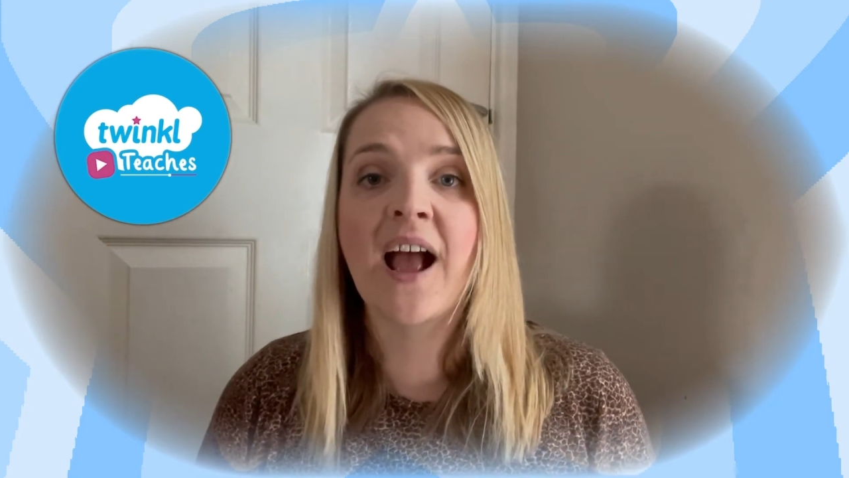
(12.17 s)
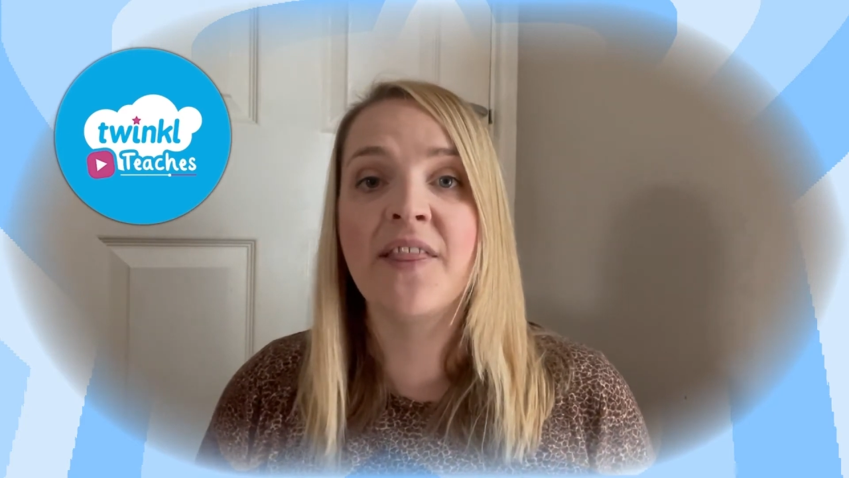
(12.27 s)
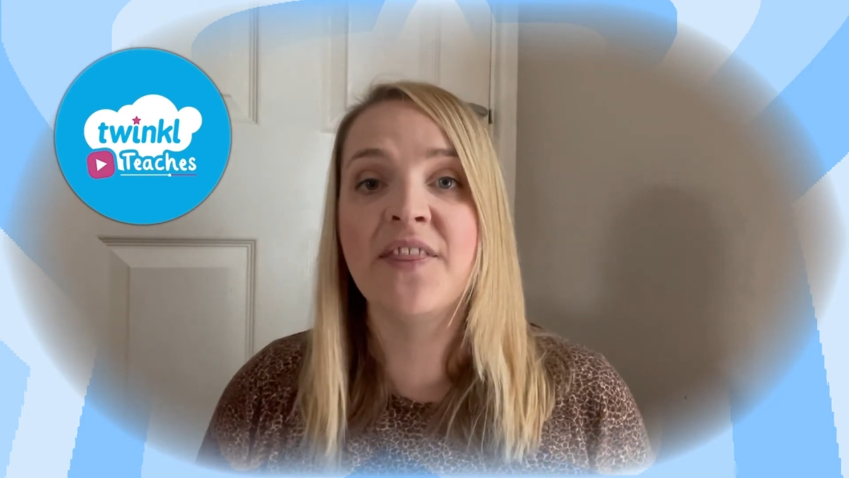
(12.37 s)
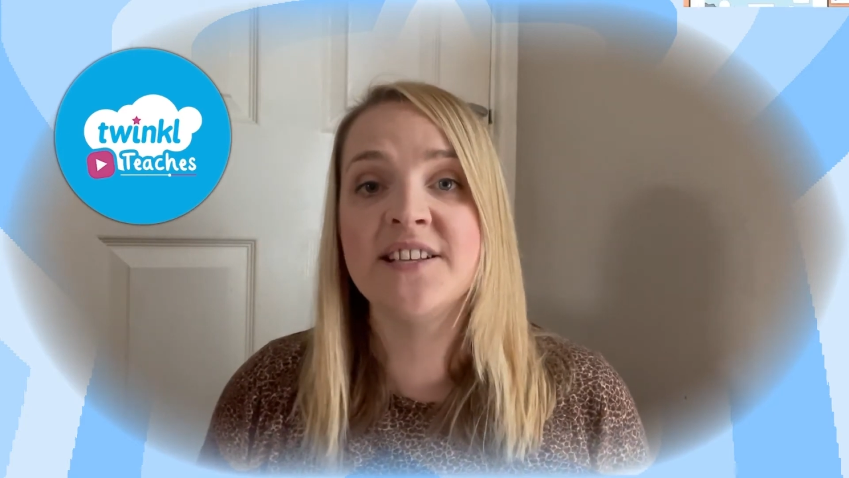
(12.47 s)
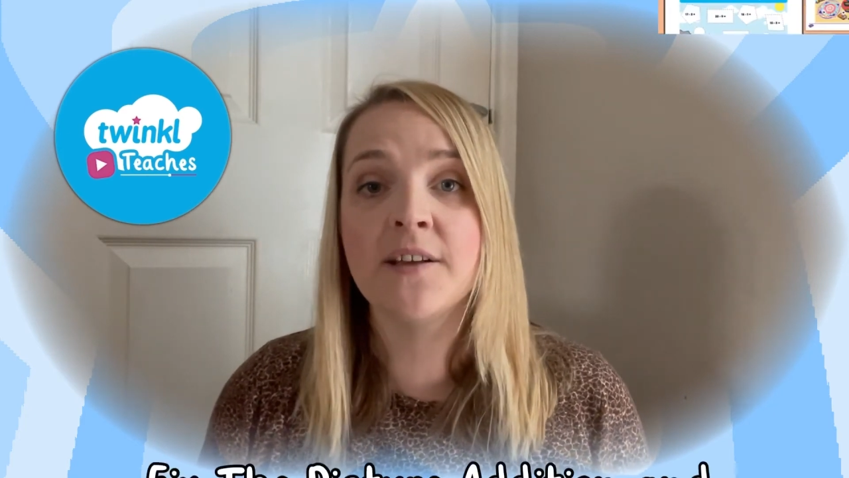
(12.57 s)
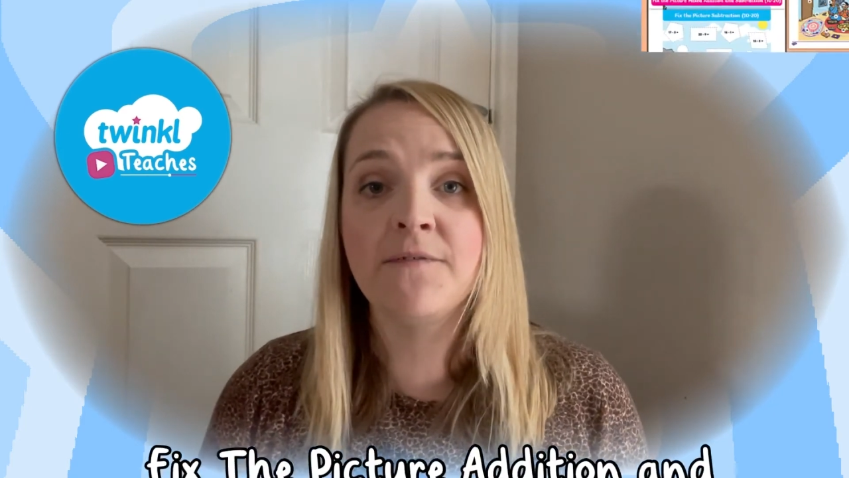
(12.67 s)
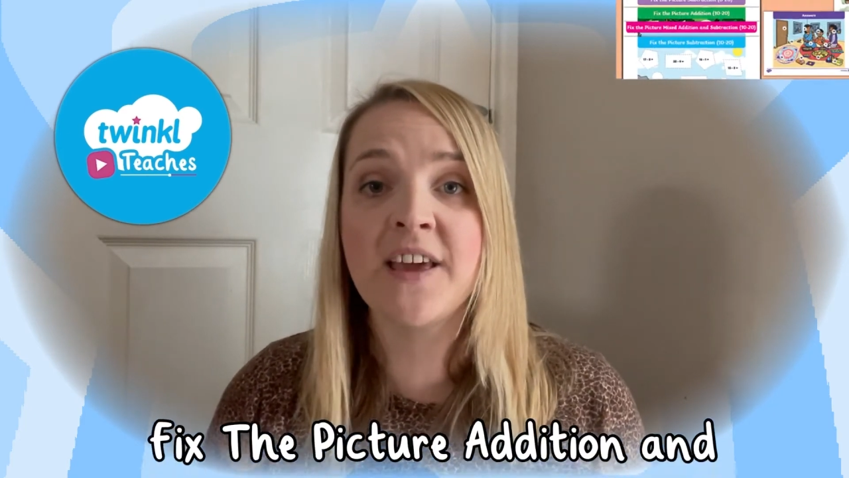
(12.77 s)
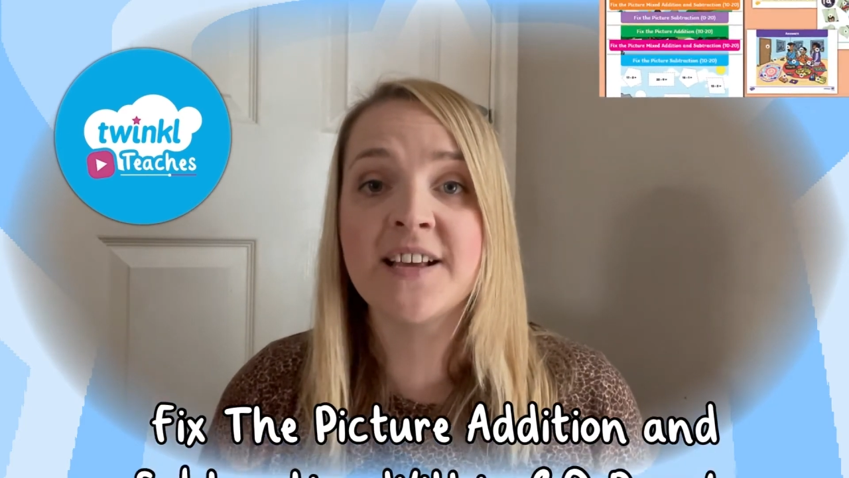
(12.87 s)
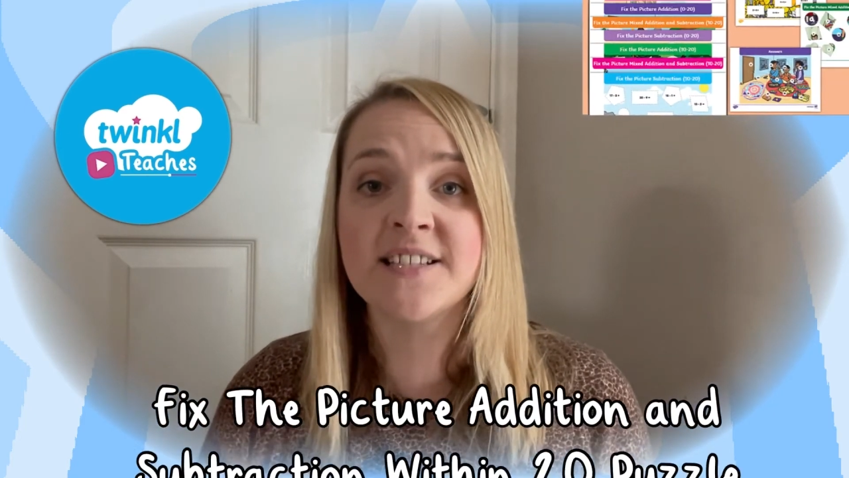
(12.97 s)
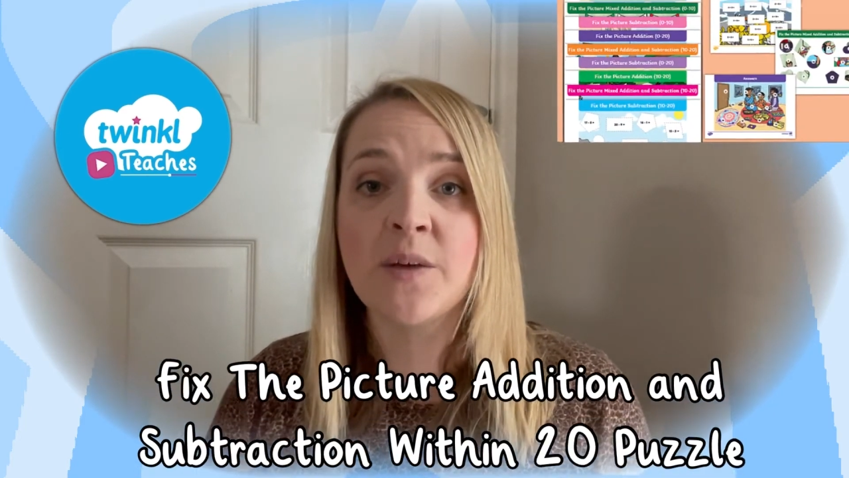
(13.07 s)
at this
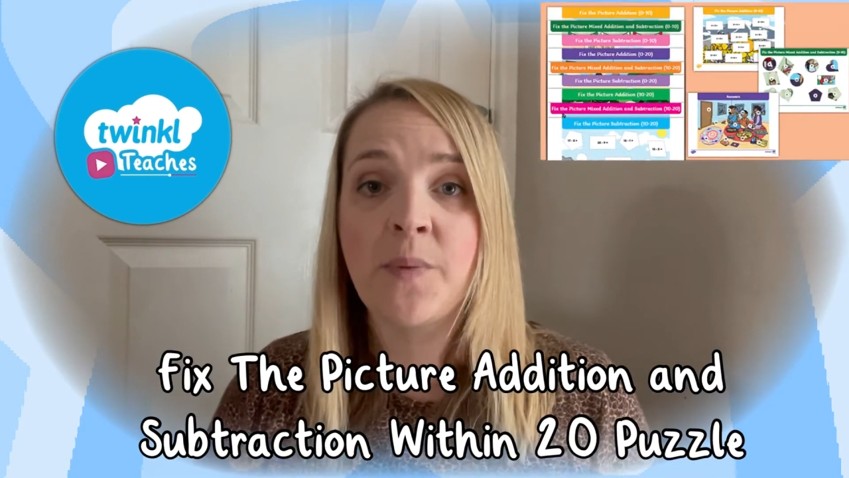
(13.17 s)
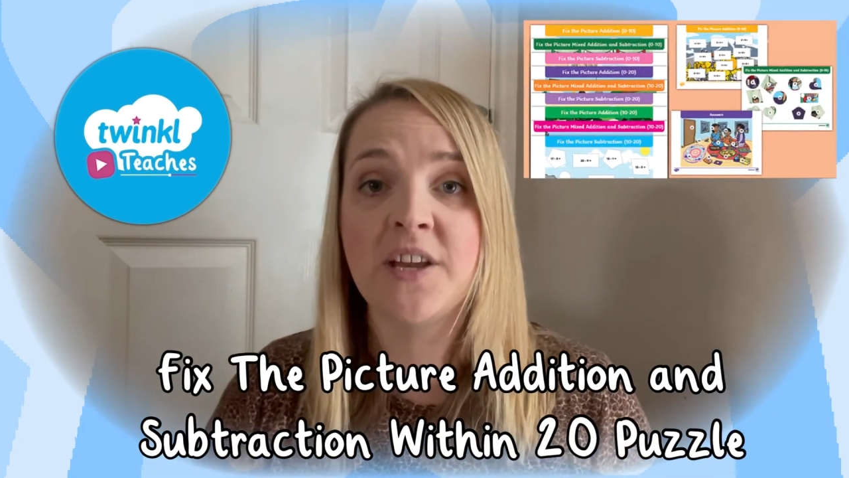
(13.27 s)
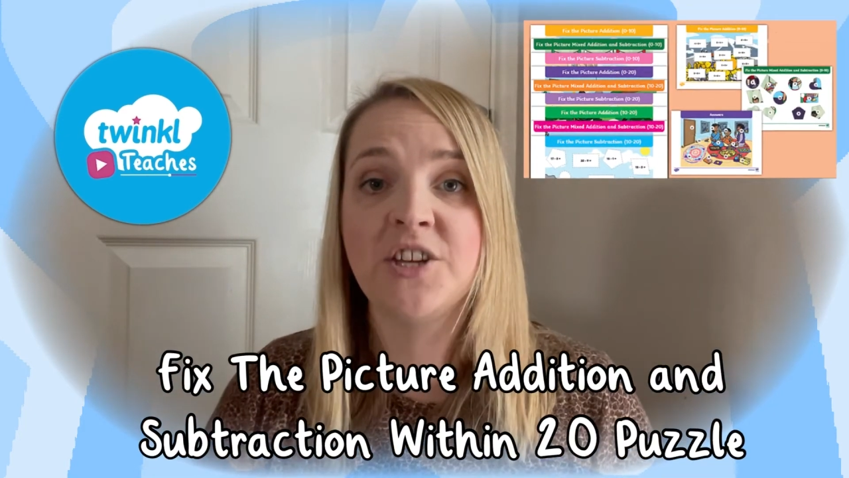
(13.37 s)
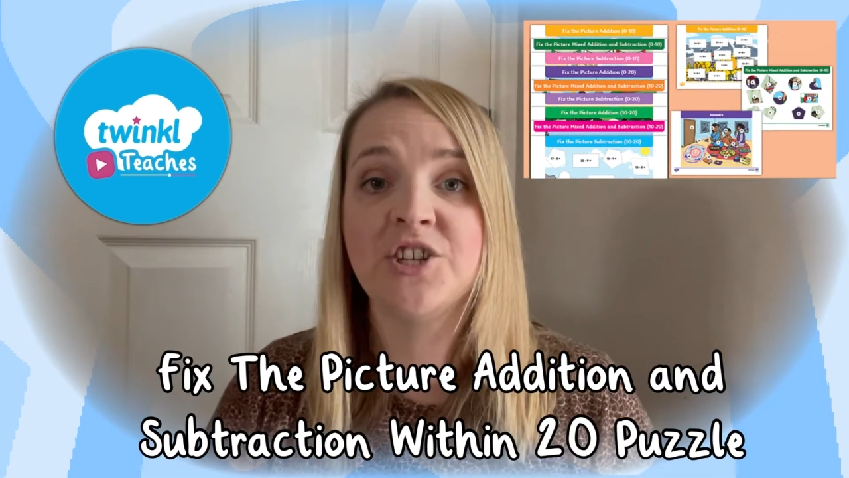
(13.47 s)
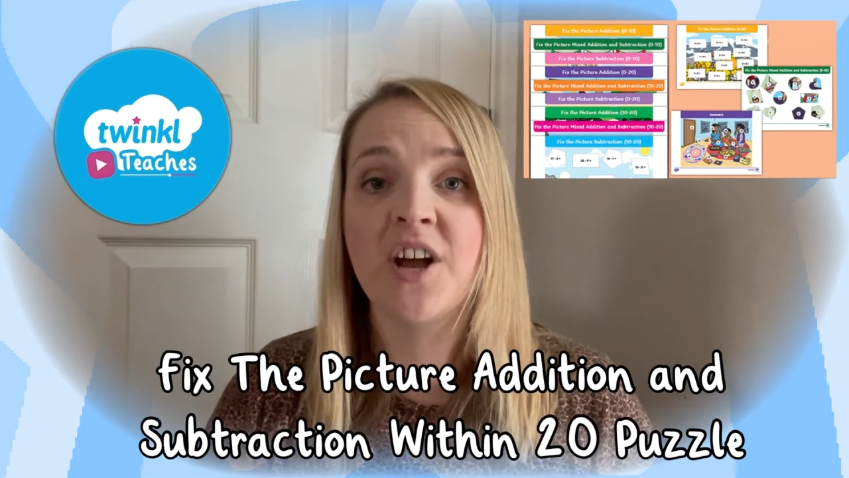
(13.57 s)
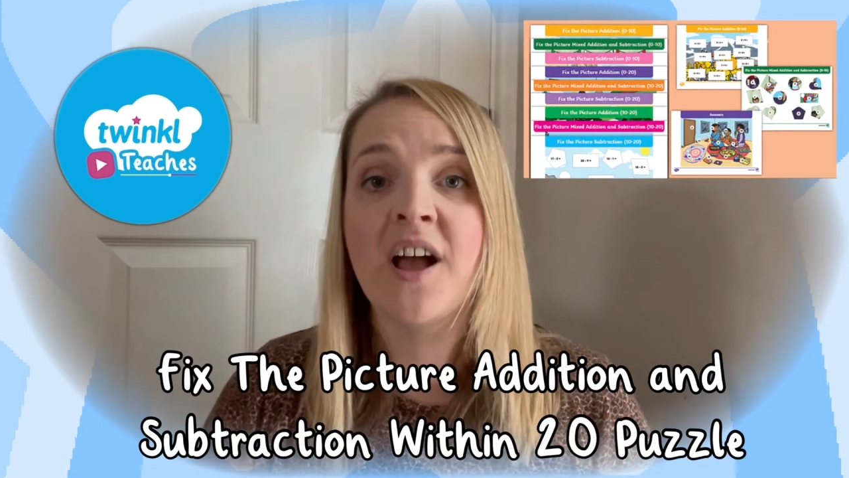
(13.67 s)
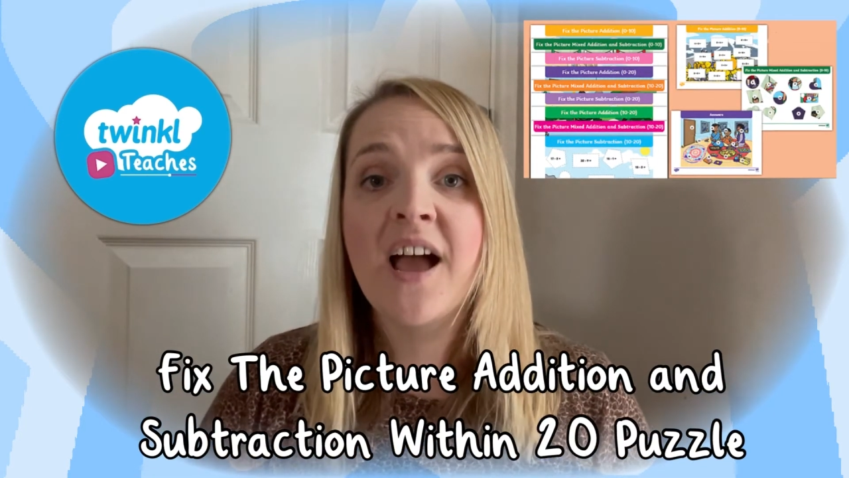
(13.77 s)
Fix the Picture